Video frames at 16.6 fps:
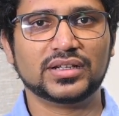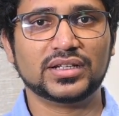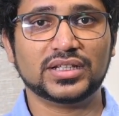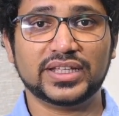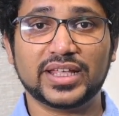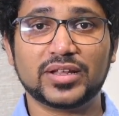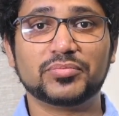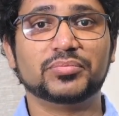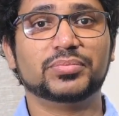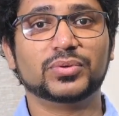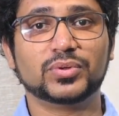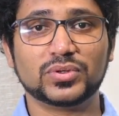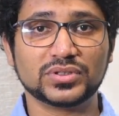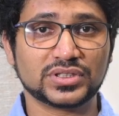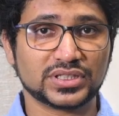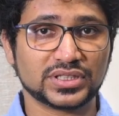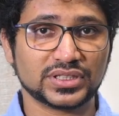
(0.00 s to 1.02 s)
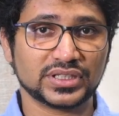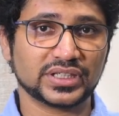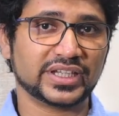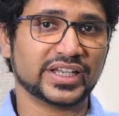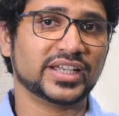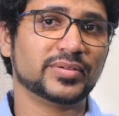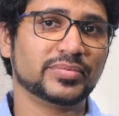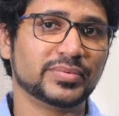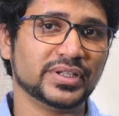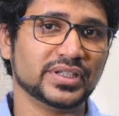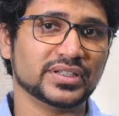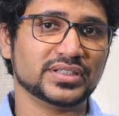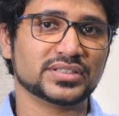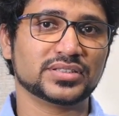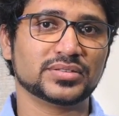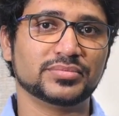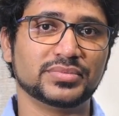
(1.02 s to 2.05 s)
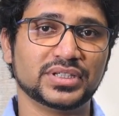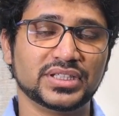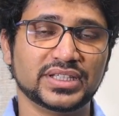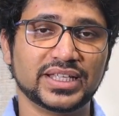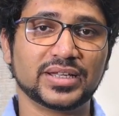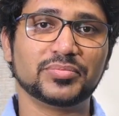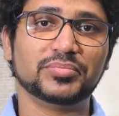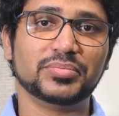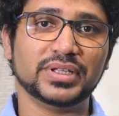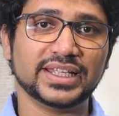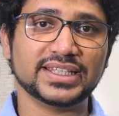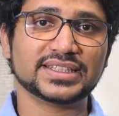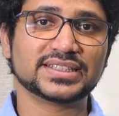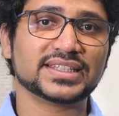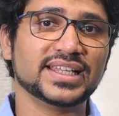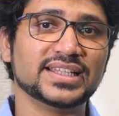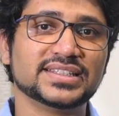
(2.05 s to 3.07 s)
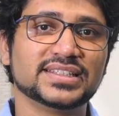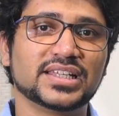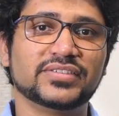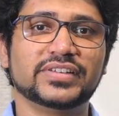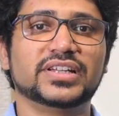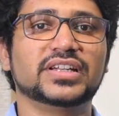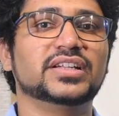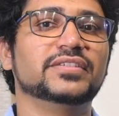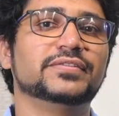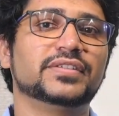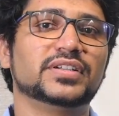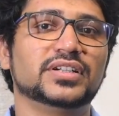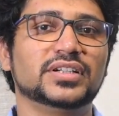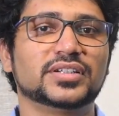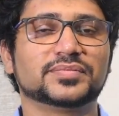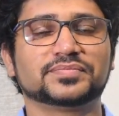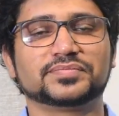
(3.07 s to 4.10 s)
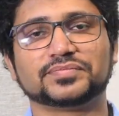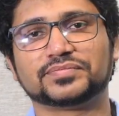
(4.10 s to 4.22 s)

they are both great players, but their play styles are very different.